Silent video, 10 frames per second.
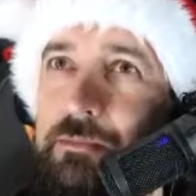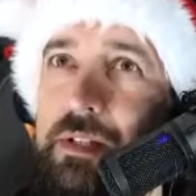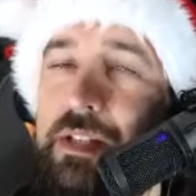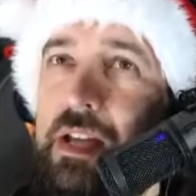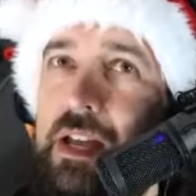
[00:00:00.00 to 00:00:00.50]
But
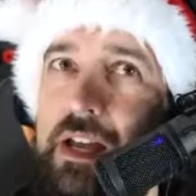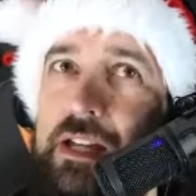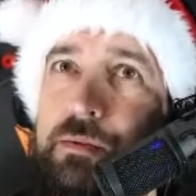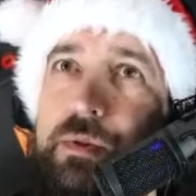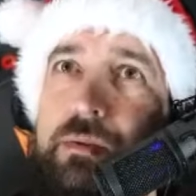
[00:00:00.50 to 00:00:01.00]

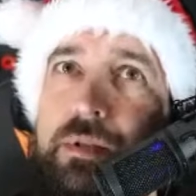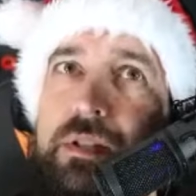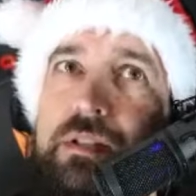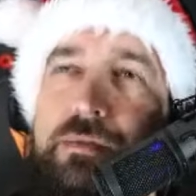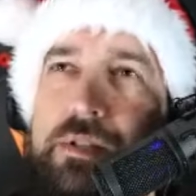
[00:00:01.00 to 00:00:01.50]
anyway, we need
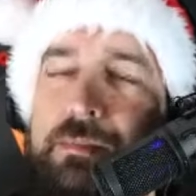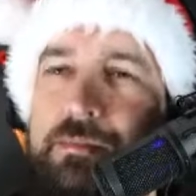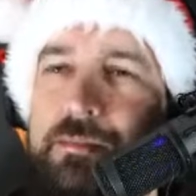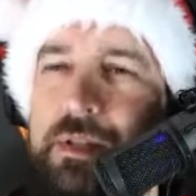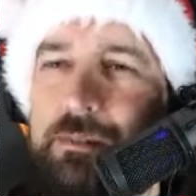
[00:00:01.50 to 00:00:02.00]
to
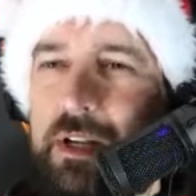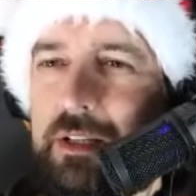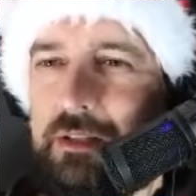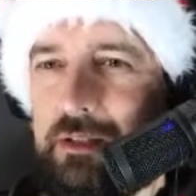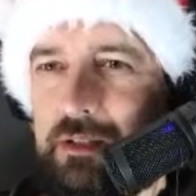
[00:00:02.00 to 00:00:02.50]
subtract